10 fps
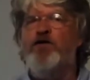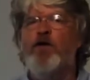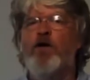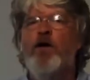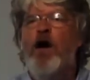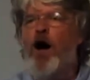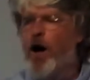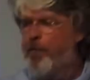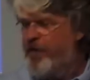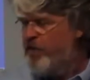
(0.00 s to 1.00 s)
sure
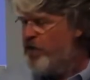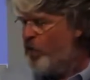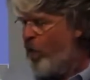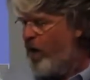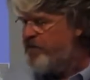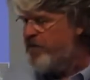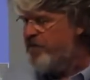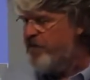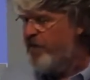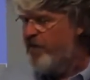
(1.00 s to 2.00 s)
um, that you're watching
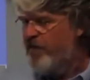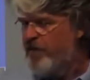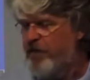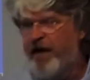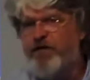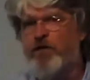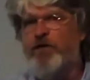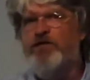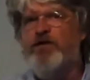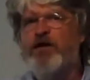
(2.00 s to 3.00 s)
the, the
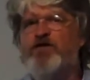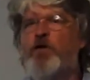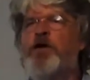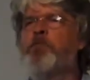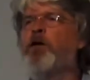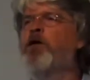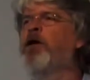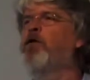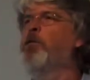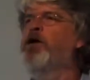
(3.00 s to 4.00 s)
lectures. And so
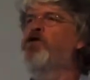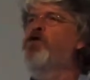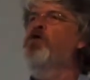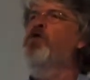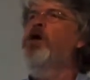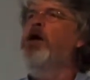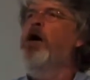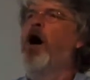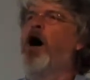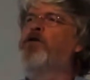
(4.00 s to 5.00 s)
typically there'll be two
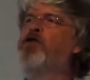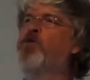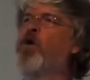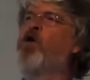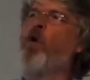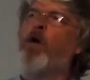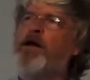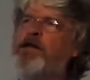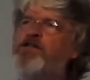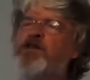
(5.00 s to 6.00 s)
uh, two
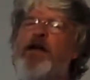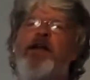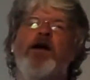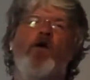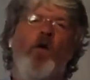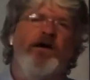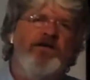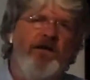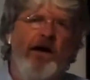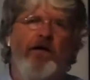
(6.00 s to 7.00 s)
recordings and then a
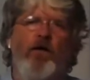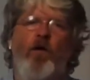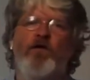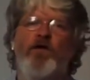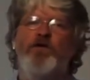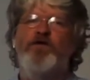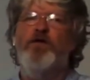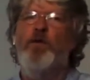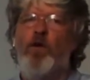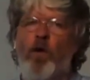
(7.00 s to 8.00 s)
quiz then over those
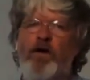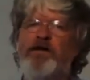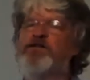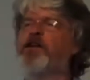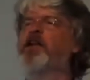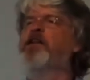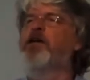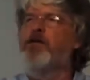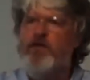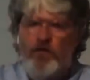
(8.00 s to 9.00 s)
two recordings and then
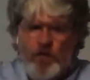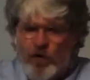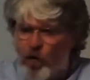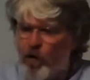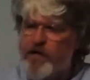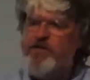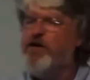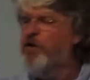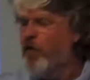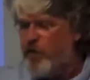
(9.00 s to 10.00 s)
the two recordings
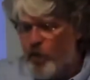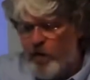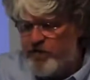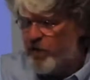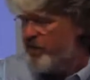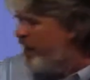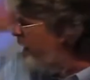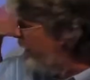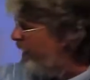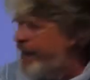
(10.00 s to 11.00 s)
and another quiz over that.
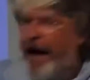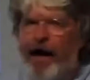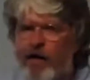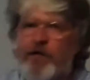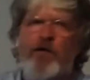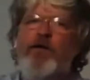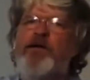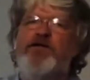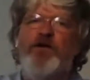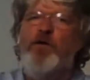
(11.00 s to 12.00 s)
I got a calendar
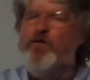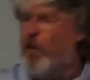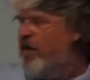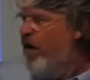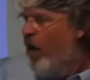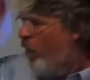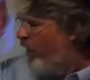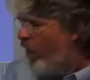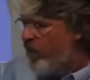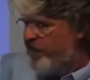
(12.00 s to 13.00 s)
that shows what
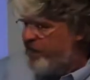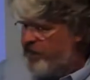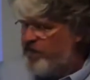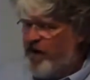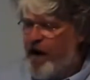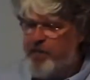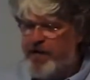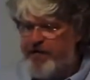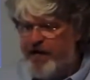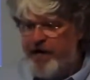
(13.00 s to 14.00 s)
when all of this is
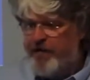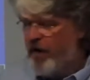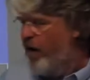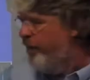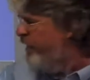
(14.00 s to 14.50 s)
happening then uh,